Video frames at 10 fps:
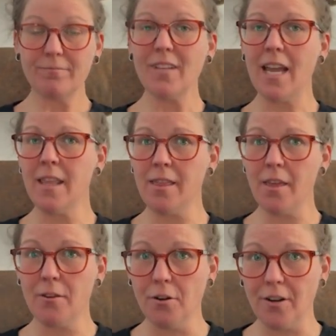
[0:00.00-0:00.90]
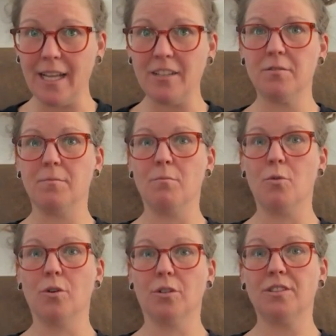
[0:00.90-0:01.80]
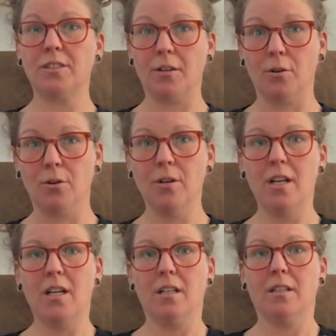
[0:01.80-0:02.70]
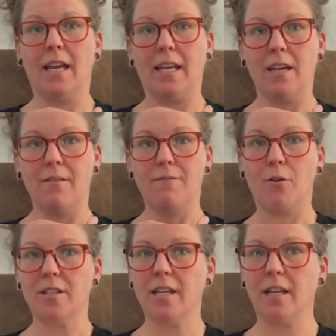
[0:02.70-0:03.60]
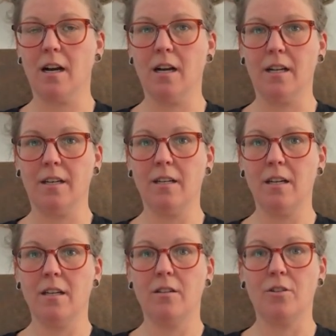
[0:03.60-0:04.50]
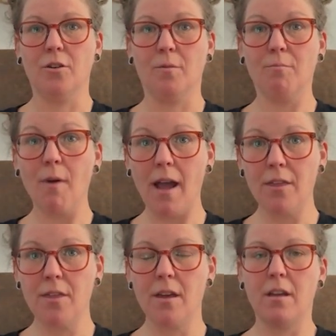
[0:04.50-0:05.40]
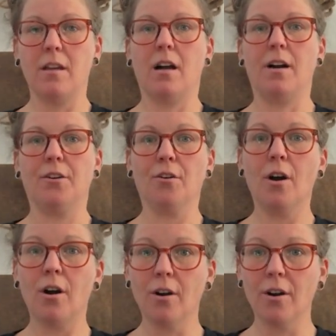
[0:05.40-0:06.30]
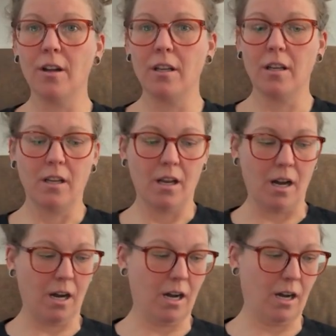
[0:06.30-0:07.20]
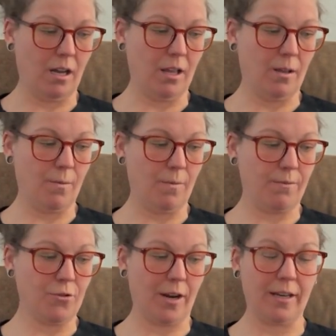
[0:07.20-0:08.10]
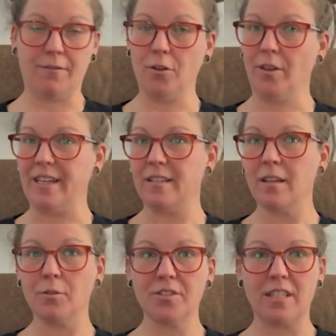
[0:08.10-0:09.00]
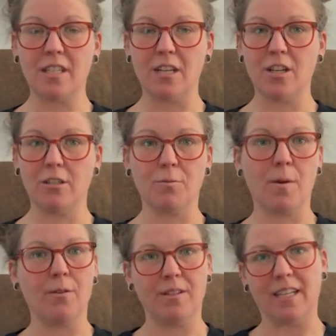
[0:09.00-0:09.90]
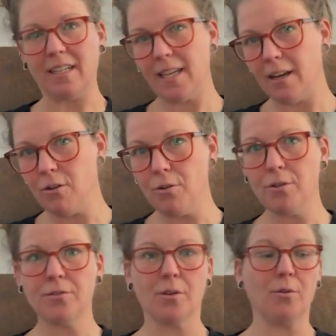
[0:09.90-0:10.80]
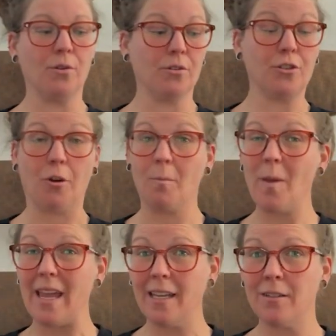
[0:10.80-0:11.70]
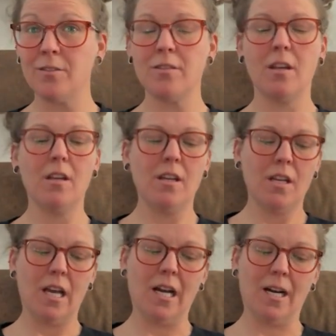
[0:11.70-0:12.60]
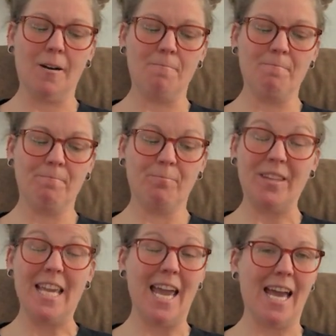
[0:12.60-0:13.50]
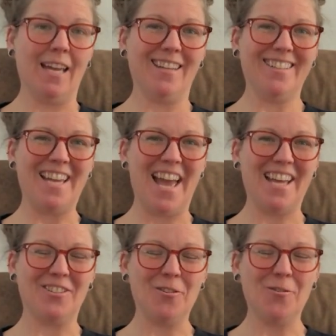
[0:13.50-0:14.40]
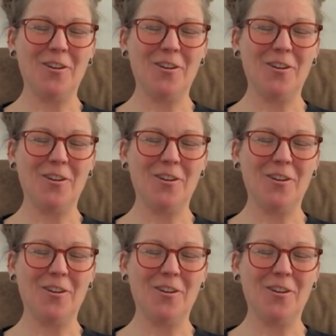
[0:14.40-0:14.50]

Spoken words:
then the third is more subtle, like focusing on your breath, on your heart, trying to feel any subtle sensations, whether it's like tingles or sharp pains. Yeah. So